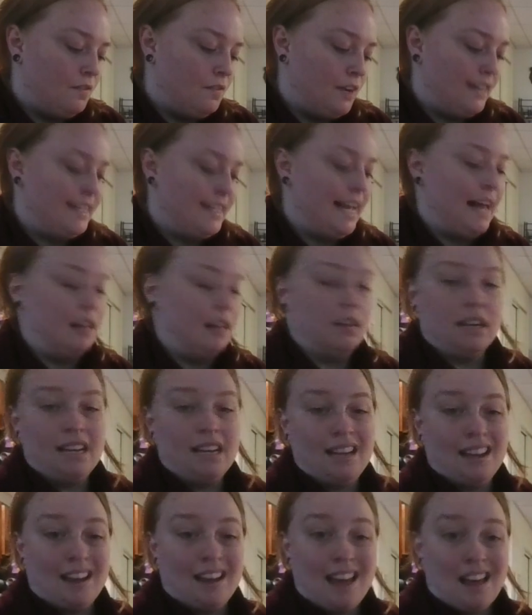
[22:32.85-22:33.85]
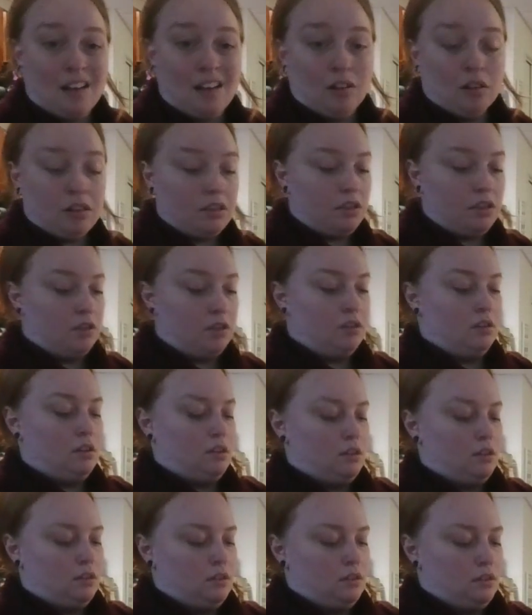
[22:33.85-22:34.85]
vitality and health.
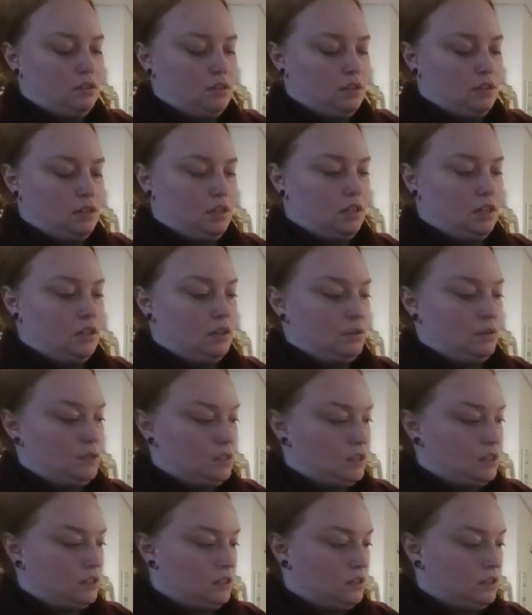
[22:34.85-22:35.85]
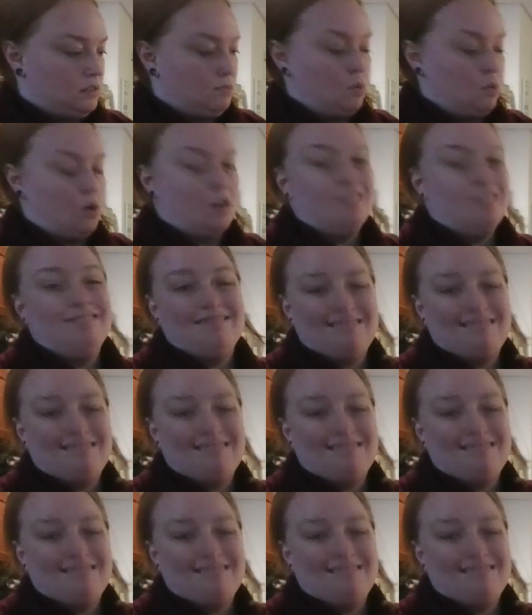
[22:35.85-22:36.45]
There's more.